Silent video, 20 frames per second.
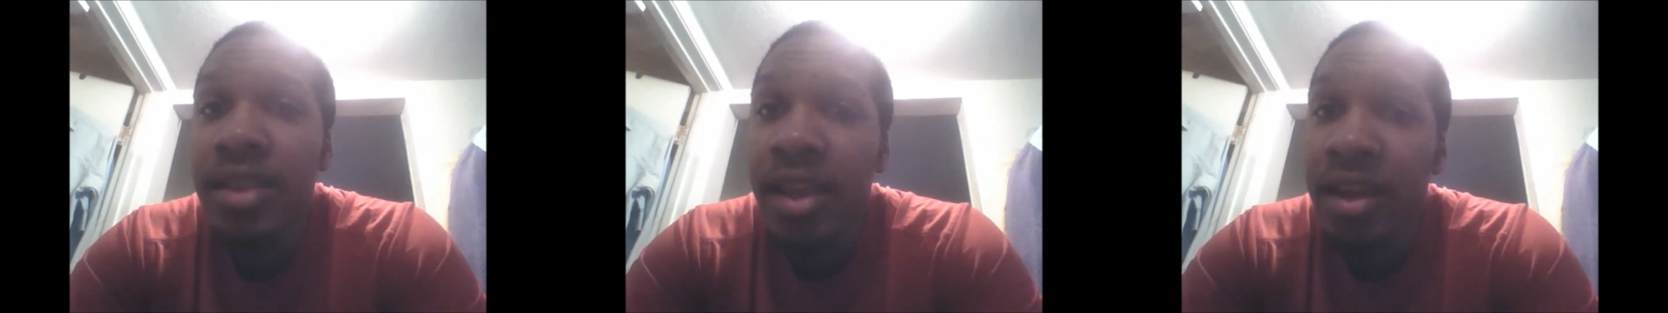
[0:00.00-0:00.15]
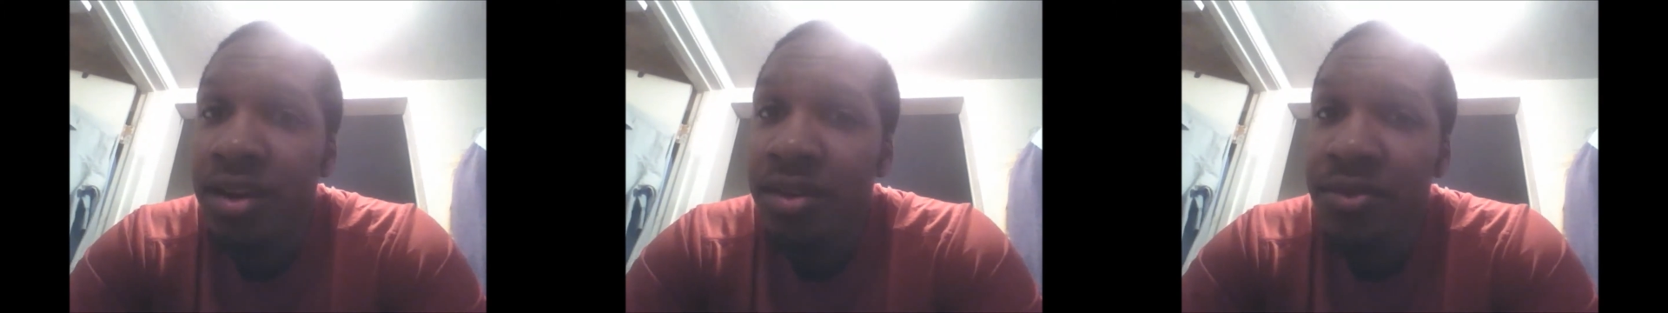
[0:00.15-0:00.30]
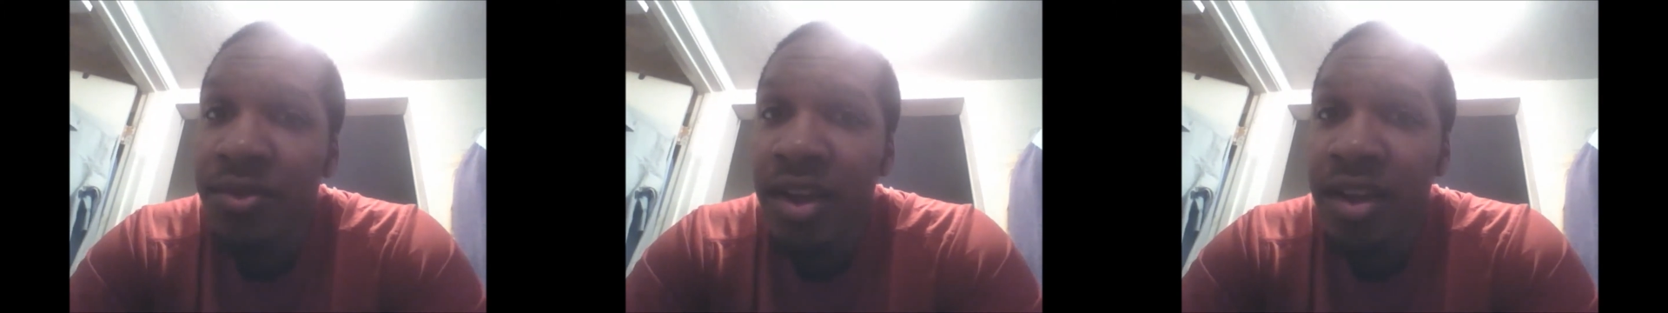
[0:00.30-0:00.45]

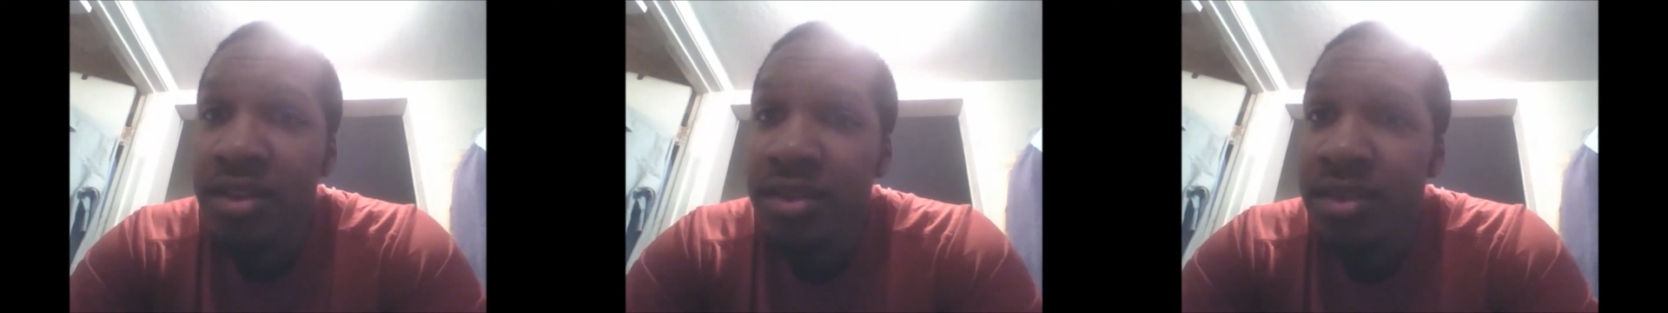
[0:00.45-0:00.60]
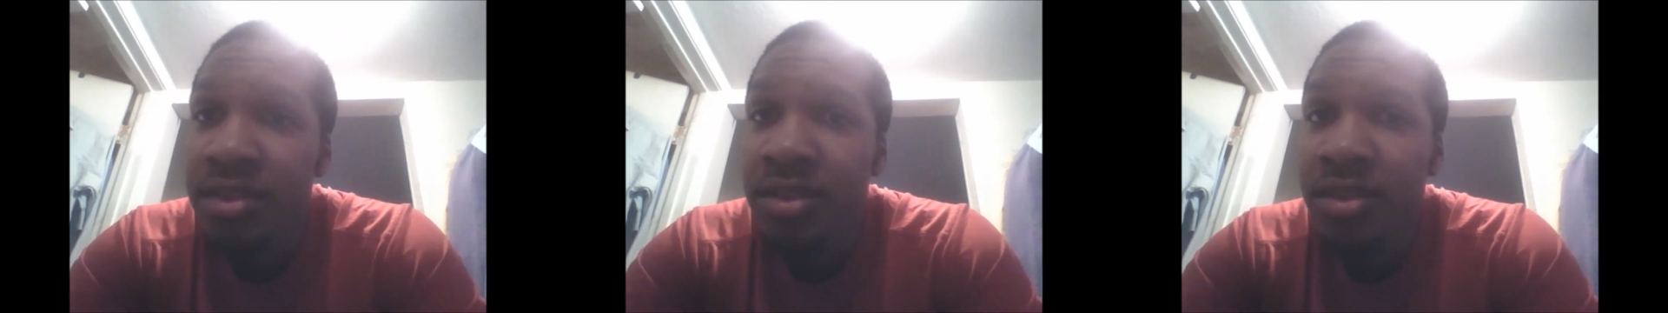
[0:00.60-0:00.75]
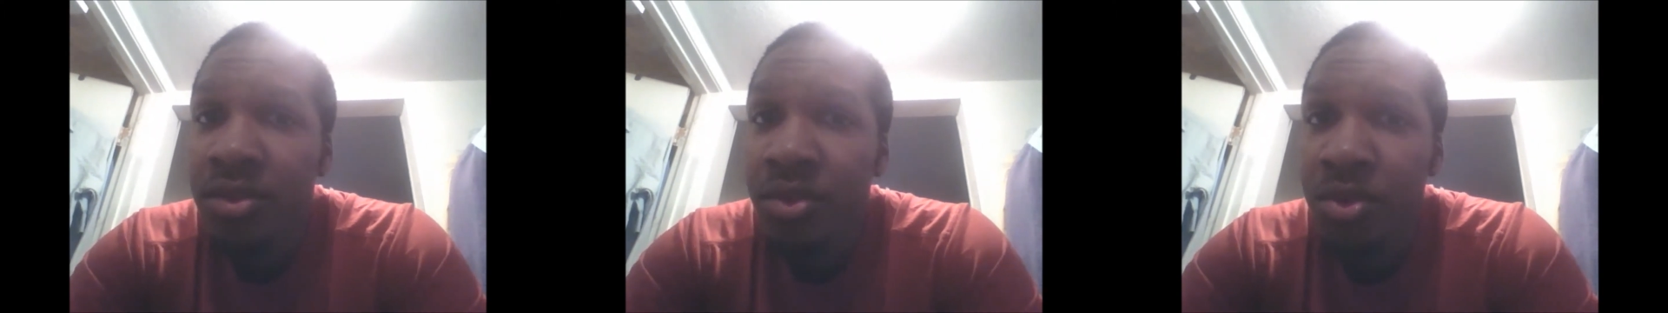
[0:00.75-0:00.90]

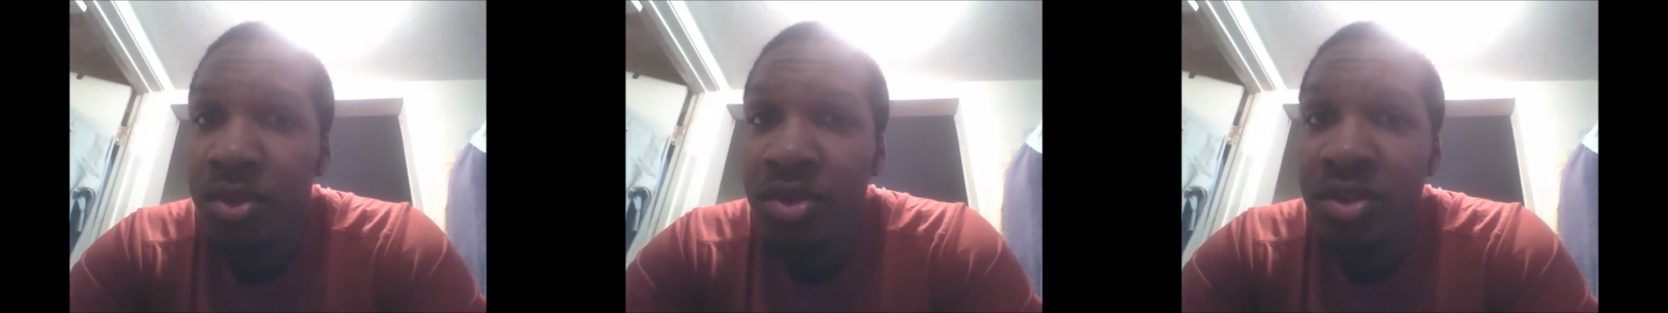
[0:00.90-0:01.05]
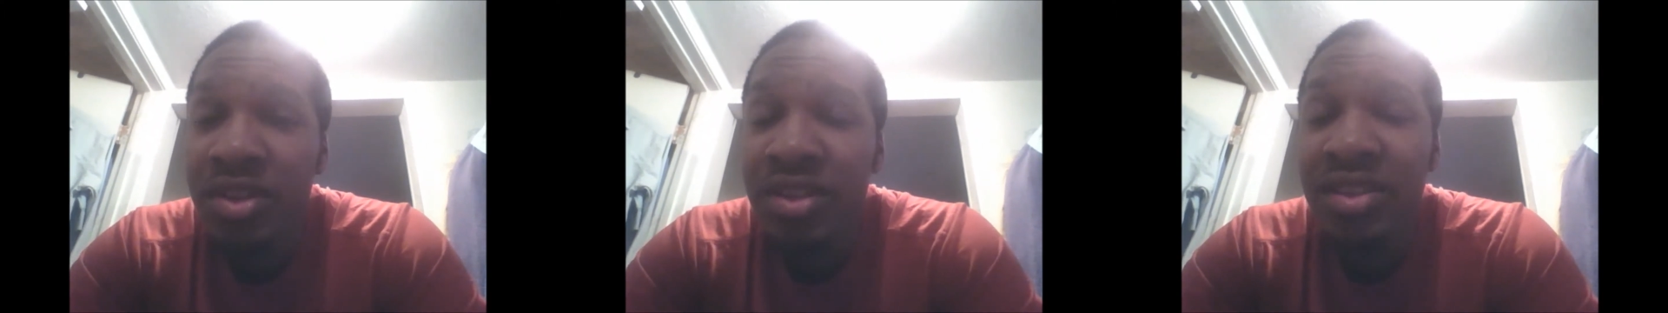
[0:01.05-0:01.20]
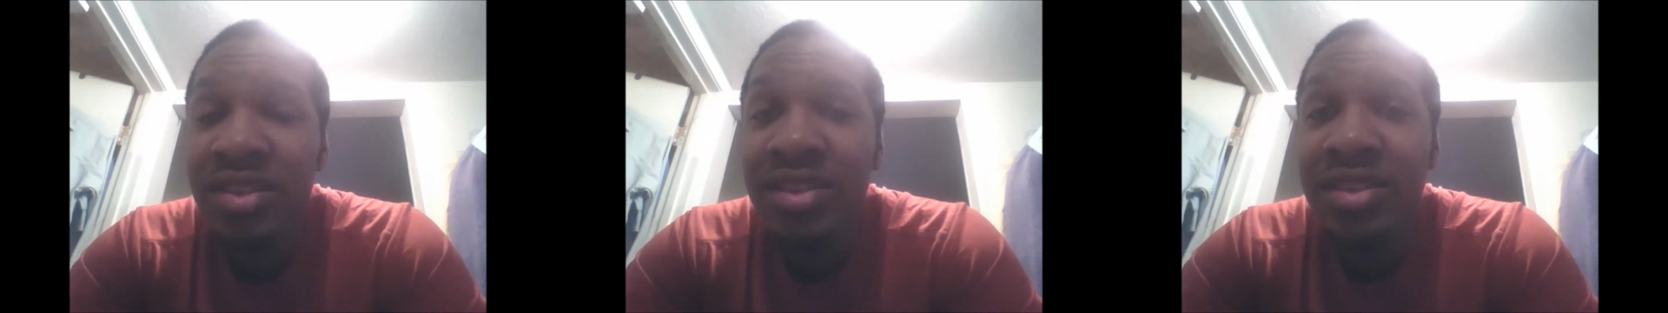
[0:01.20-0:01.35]
sacrifices in
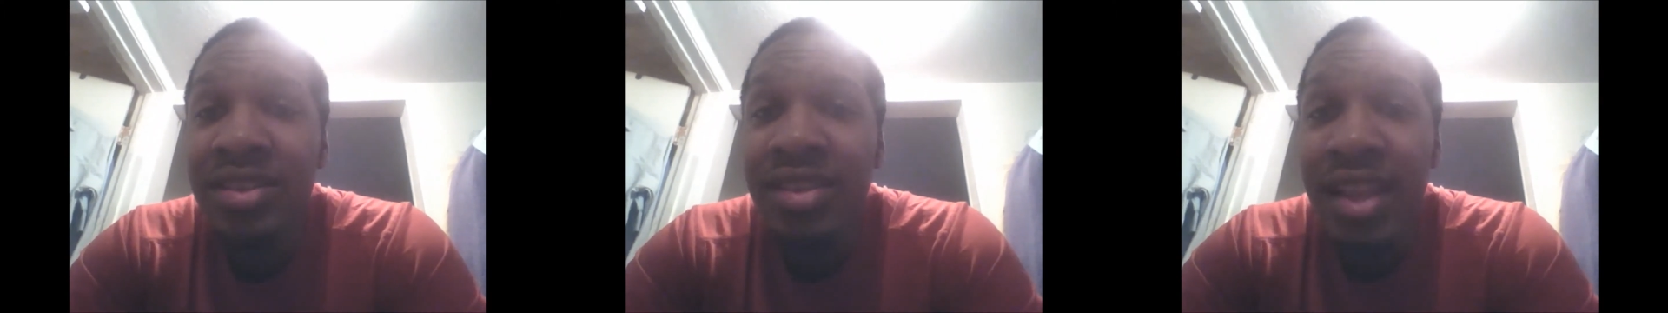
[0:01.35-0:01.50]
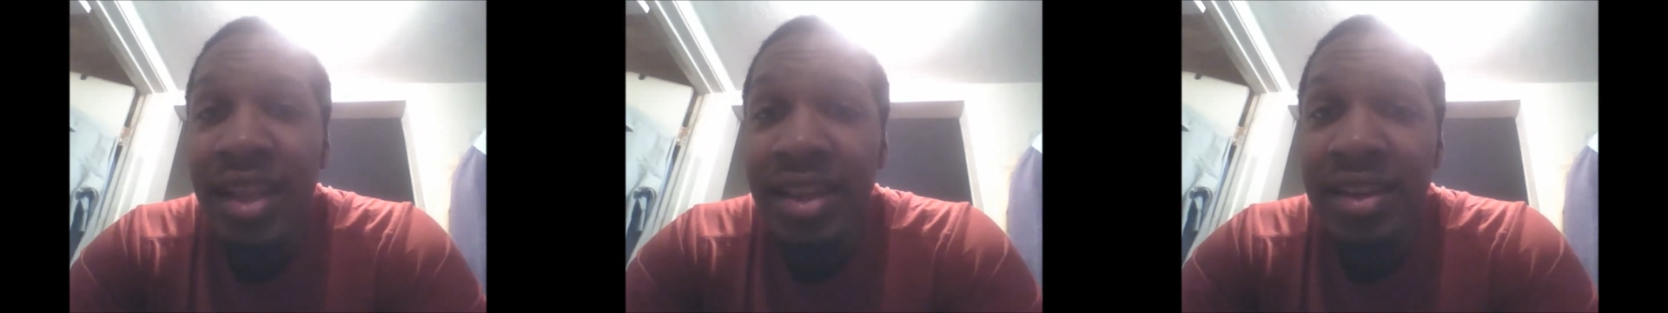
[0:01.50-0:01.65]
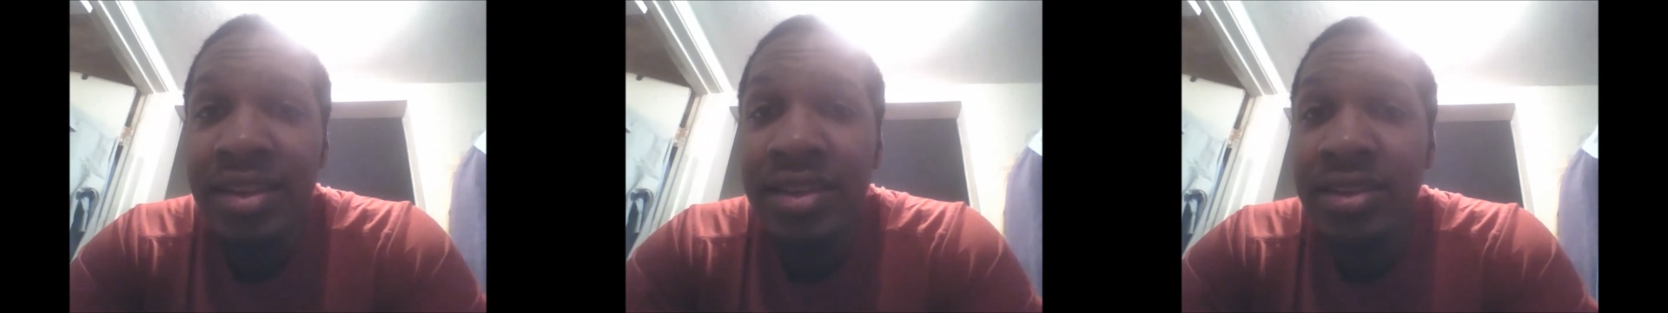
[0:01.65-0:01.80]
order to
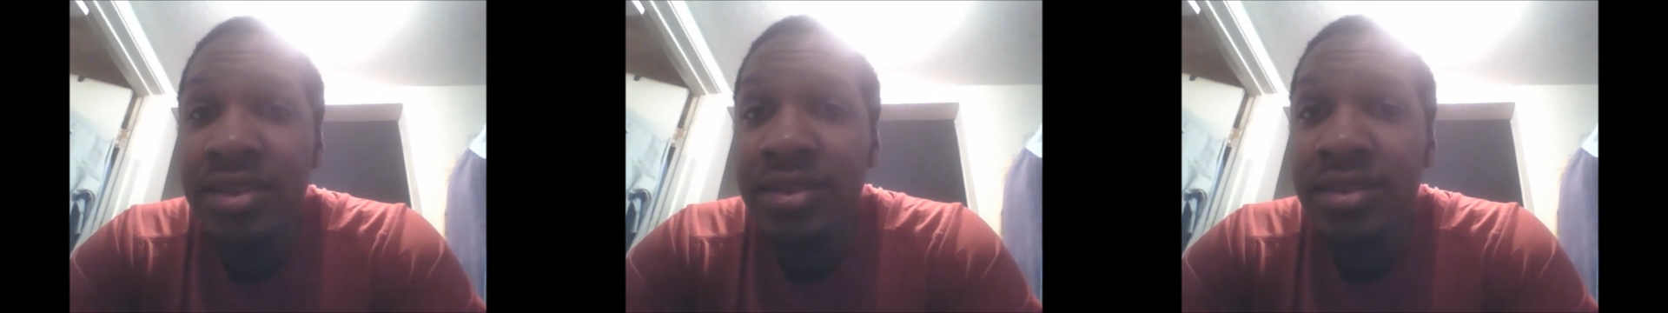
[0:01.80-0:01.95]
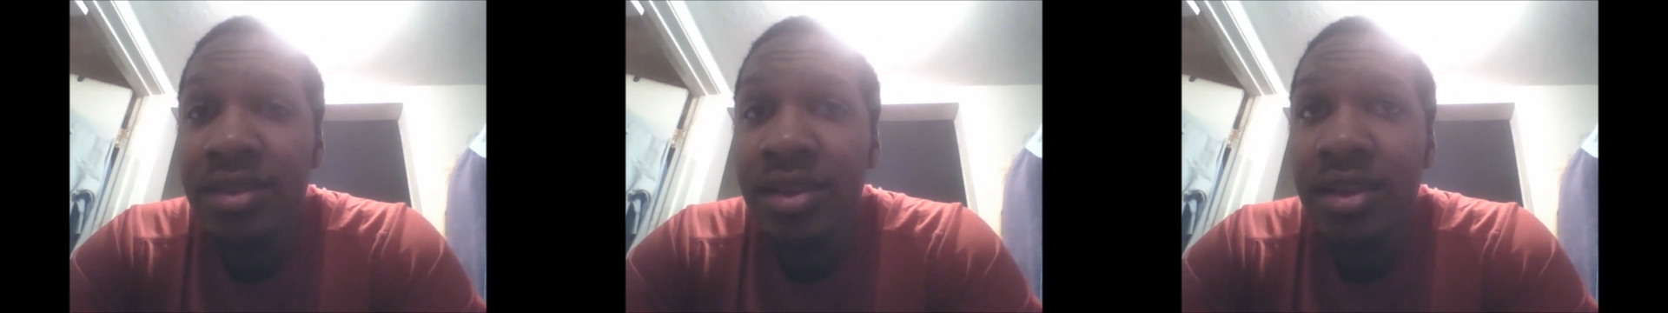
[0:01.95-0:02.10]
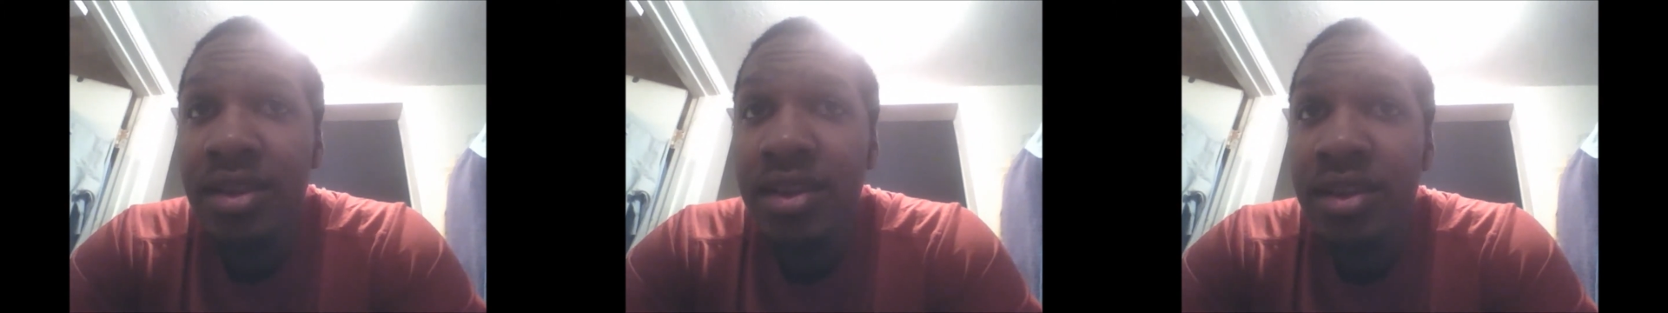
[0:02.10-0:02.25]
sustain
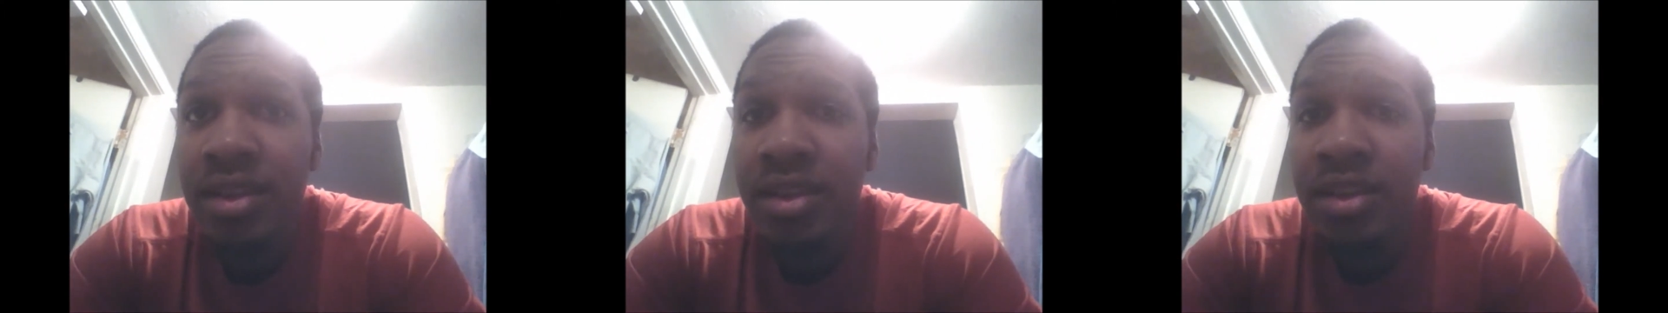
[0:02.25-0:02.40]
his